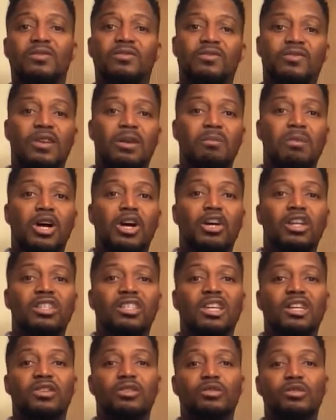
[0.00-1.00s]
from my
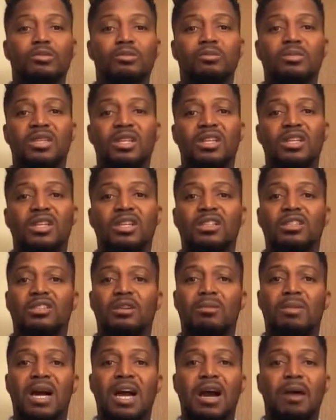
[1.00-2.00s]
hotel room. So
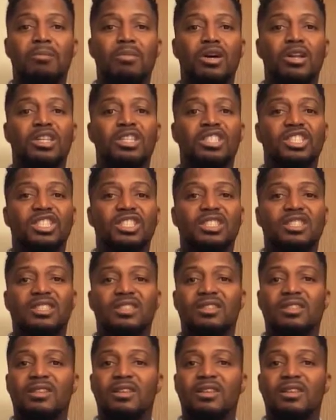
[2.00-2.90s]
my apologies